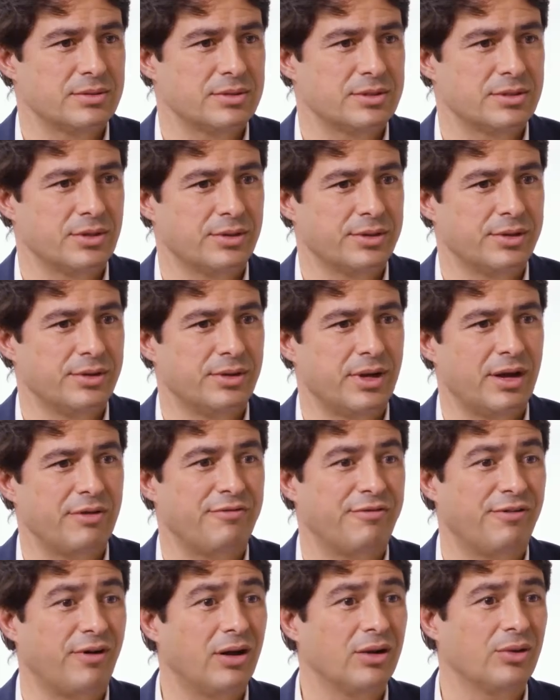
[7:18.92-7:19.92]
So you're not
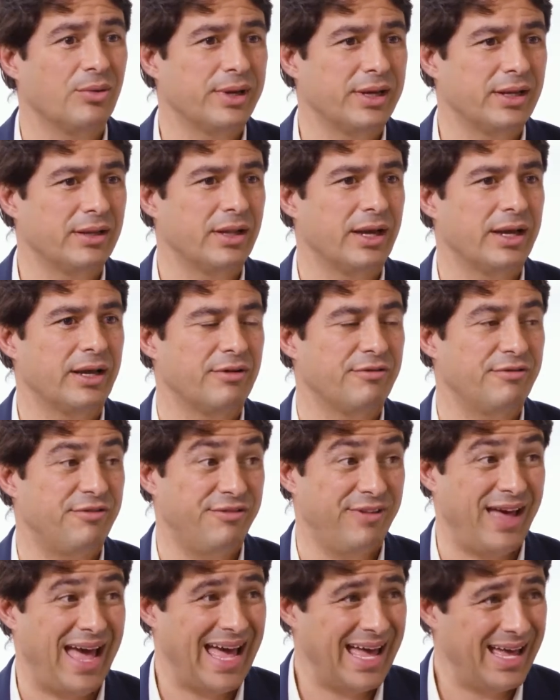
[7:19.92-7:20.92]
following like a
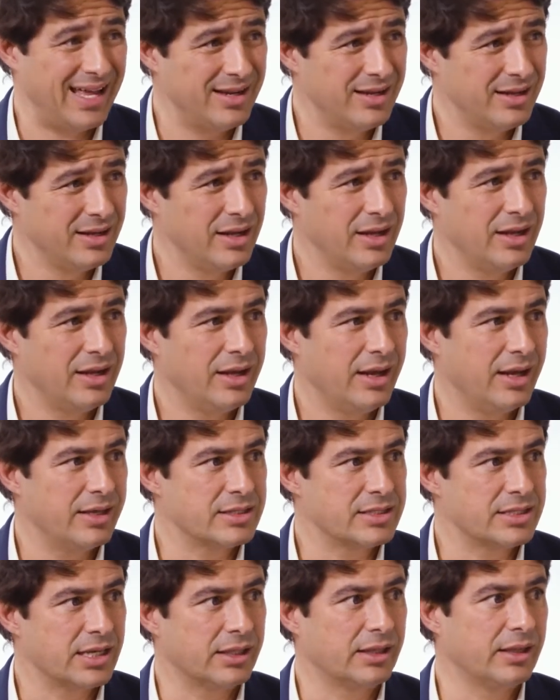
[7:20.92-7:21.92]
fad,
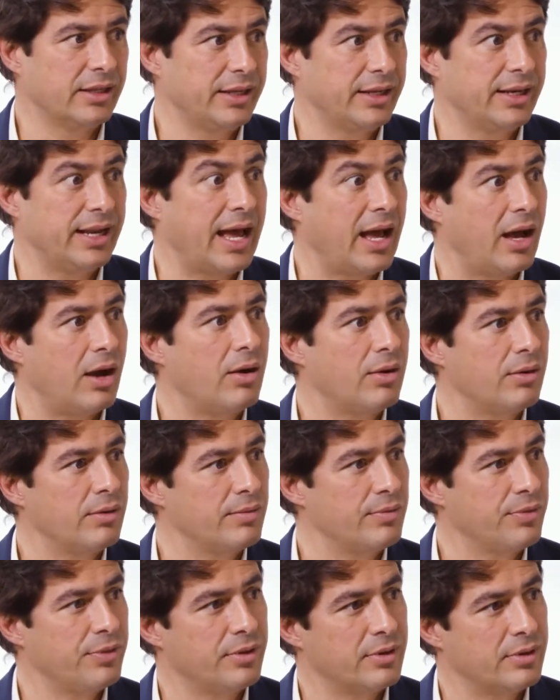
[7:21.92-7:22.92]
and suddenly
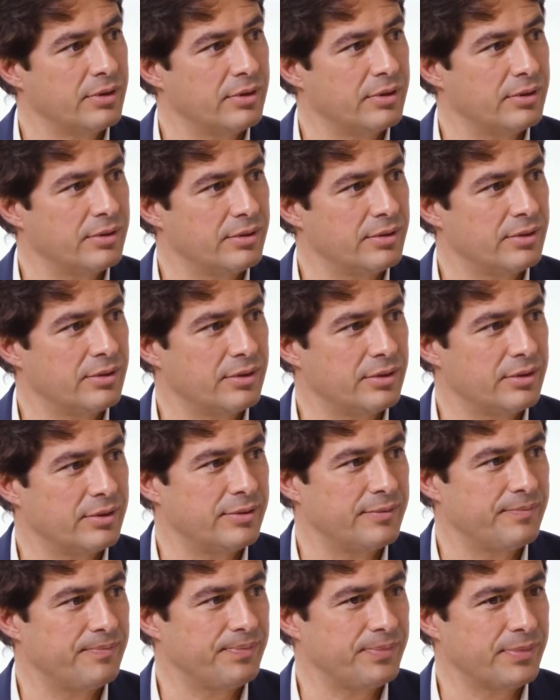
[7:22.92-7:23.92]
now the
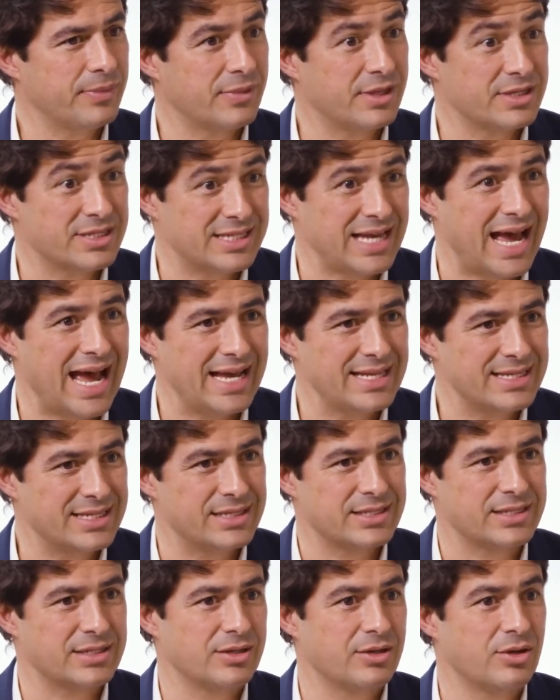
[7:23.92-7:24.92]
size
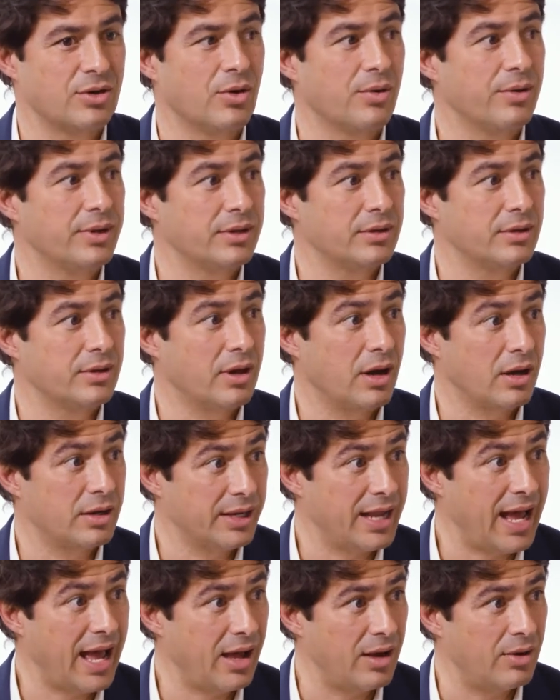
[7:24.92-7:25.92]
is
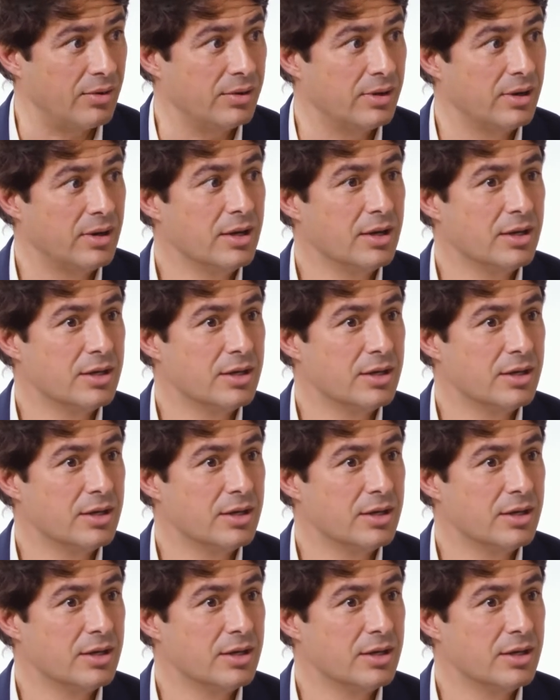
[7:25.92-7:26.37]
gone down.